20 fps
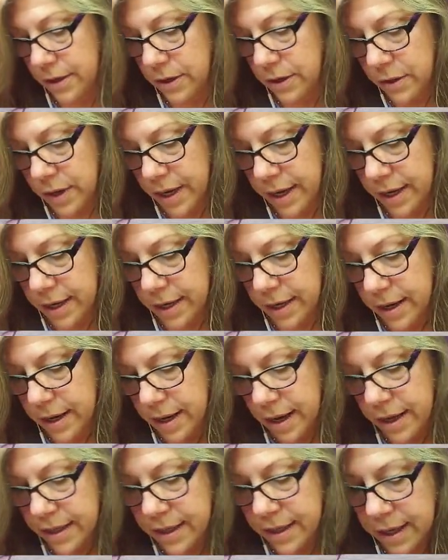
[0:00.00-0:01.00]
Okay,
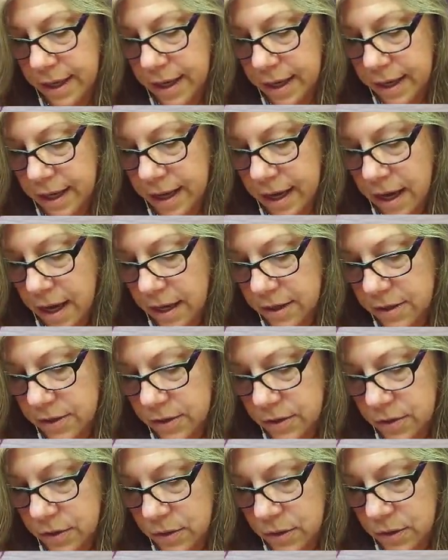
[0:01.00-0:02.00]
I think I got
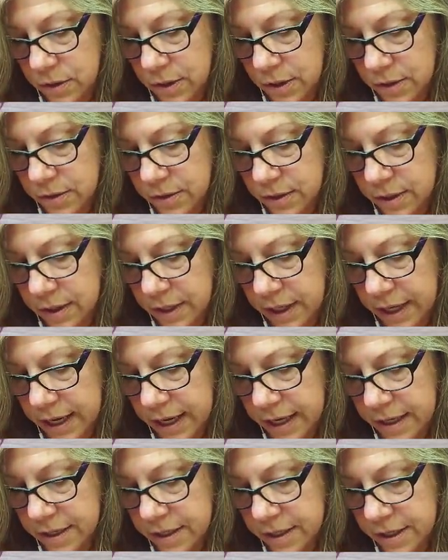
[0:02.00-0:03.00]
too close to the
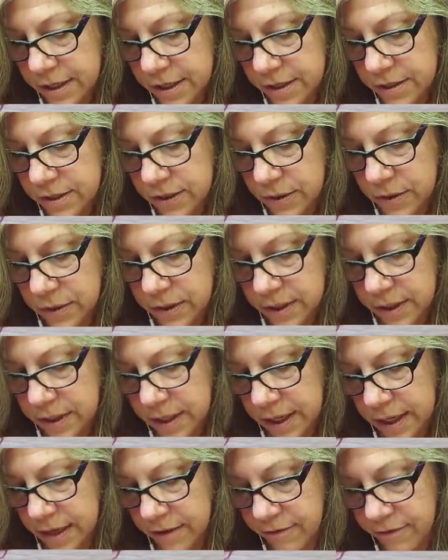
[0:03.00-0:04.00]
edge here, so it did
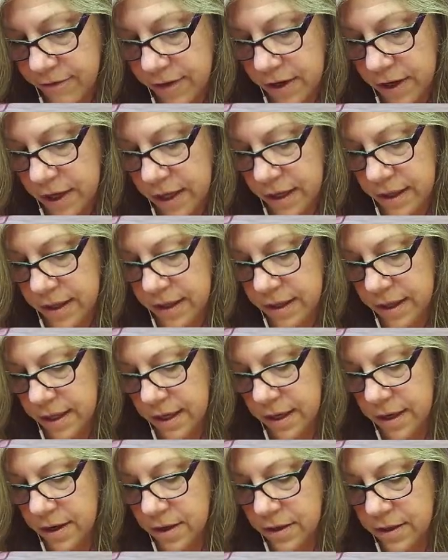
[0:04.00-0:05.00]
like a funky
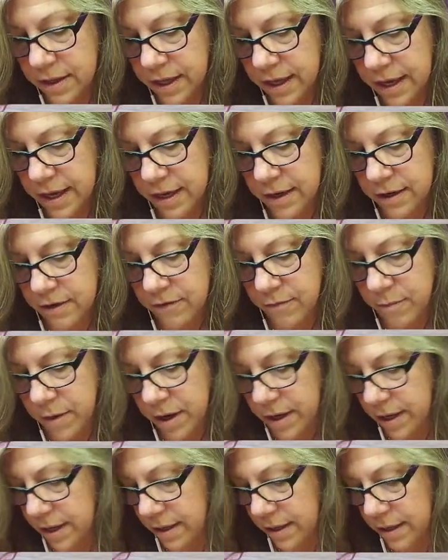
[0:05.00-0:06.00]
thing on the end of
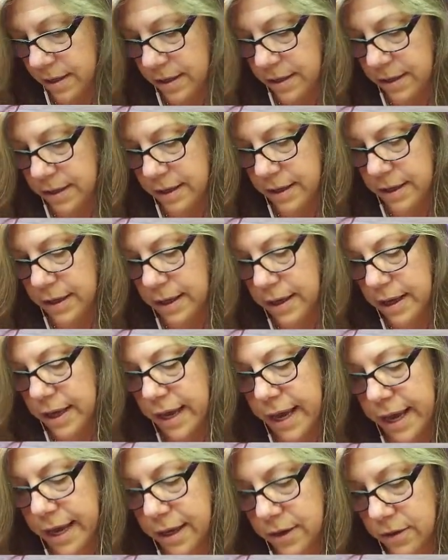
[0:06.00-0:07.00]
my
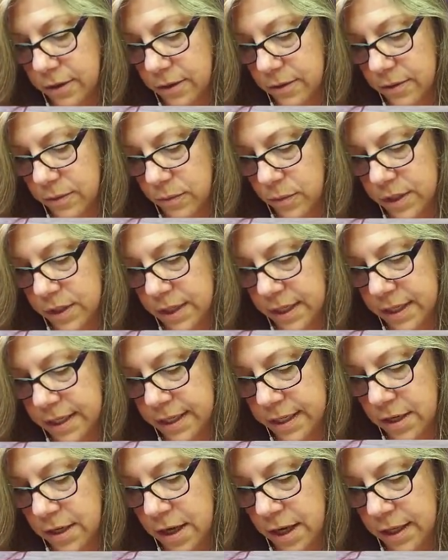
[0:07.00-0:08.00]
handle, which I
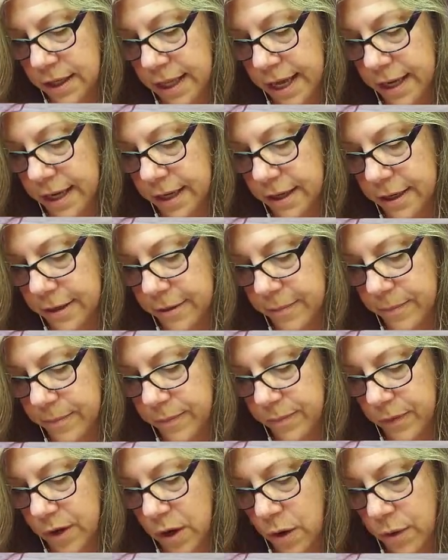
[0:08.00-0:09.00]
did not like.
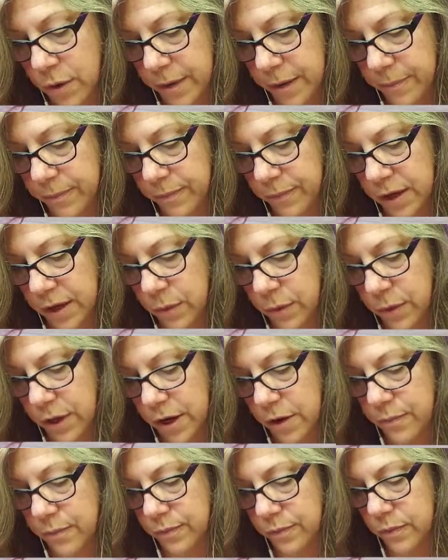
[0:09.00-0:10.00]
All right, here we
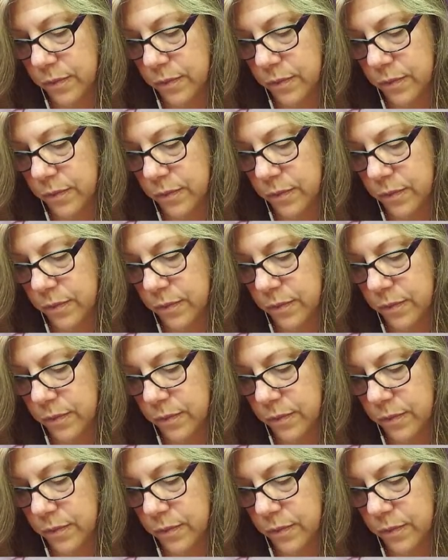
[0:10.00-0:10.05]
go.